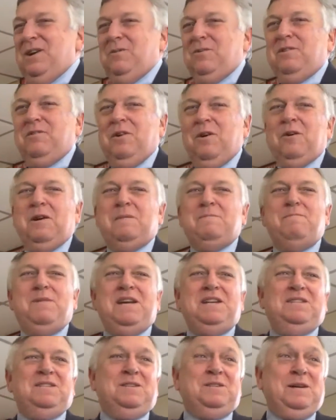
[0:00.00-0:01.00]
We've already
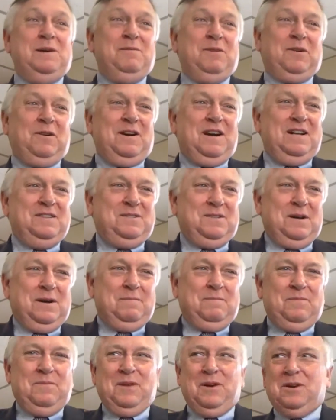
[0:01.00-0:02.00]
beaten the Democrats
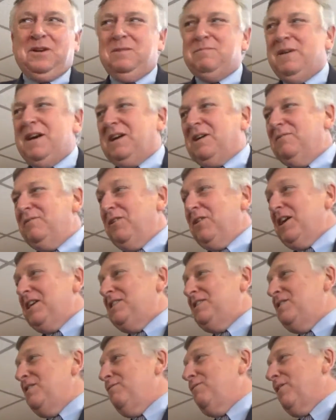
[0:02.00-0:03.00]
up. They're going to make a very
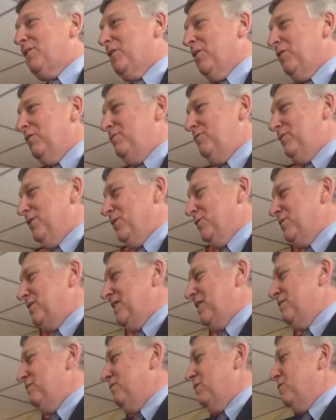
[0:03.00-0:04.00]
difficult vote
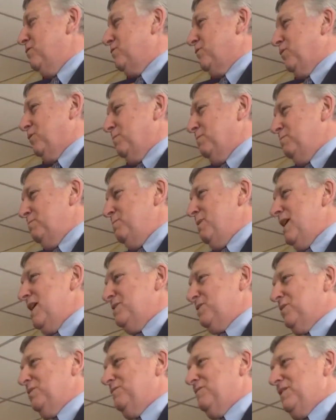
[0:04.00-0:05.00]
and vote for a
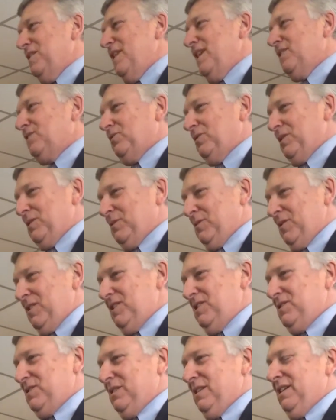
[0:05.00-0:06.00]
massive tax
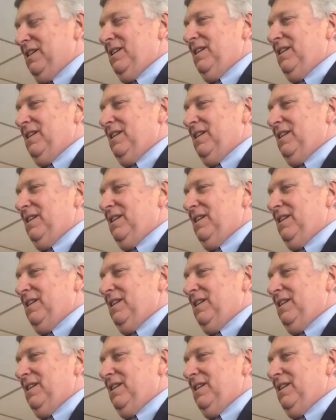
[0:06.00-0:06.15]
increase.